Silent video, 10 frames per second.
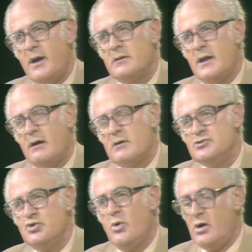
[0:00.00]
around town,
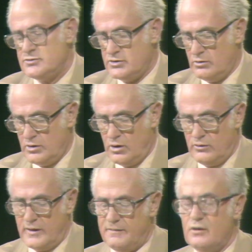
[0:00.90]
as you also know,
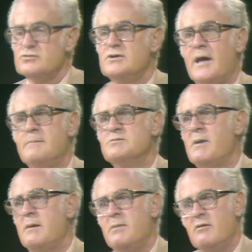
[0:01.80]
that those tapes
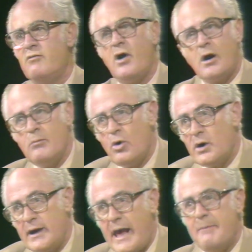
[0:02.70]
may be far
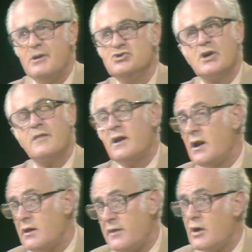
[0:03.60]
more damaging than
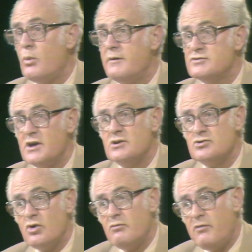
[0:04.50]
anything we've seen
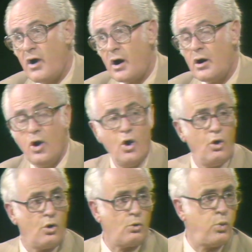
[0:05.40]
so far,
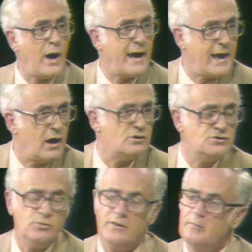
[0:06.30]
or why
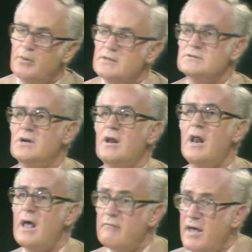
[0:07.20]
else would the President
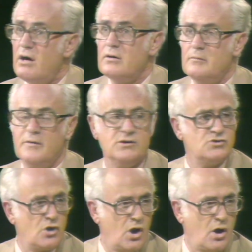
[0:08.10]
have held them this
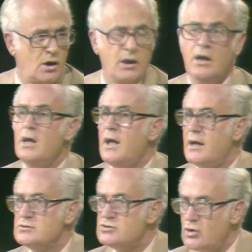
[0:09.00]
long
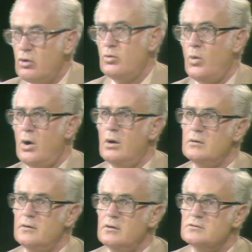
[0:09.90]
and
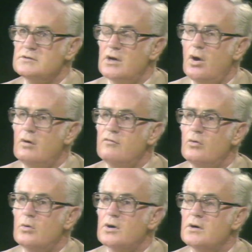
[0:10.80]
stonewalled, to use that awful
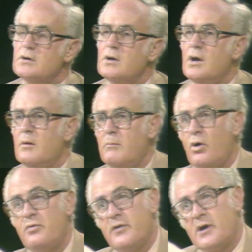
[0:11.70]
word,
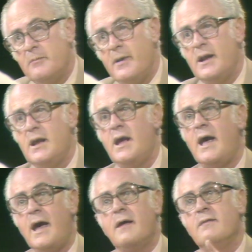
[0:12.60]
both the committee
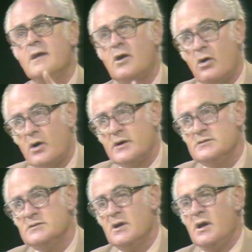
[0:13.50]
and the
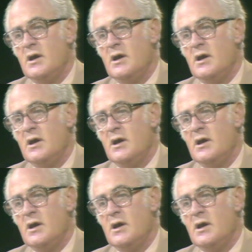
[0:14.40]
courts.